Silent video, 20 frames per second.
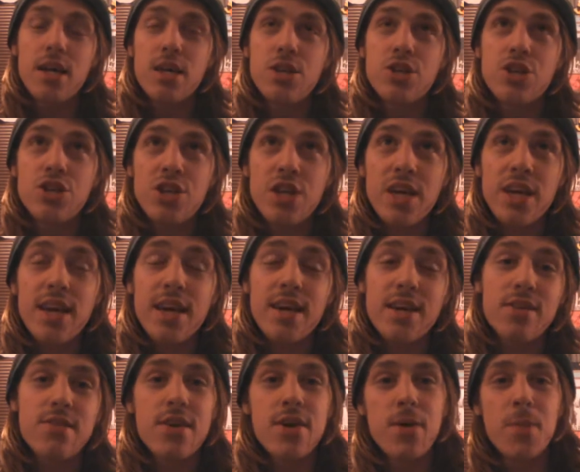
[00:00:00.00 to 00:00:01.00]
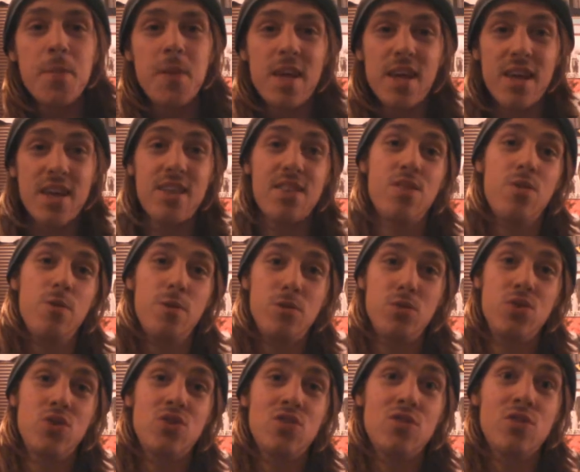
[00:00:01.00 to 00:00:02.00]
she has helped me get through
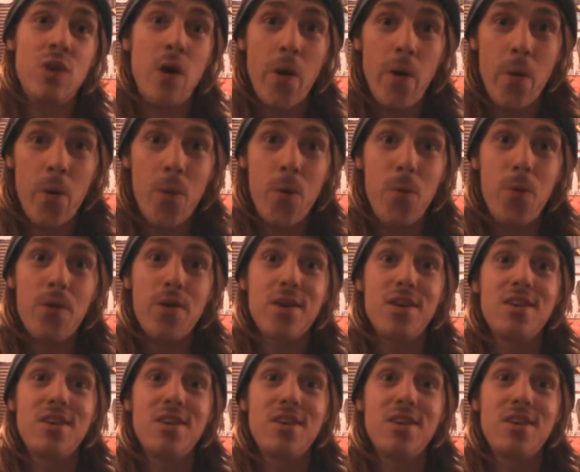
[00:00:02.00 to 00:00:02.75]
so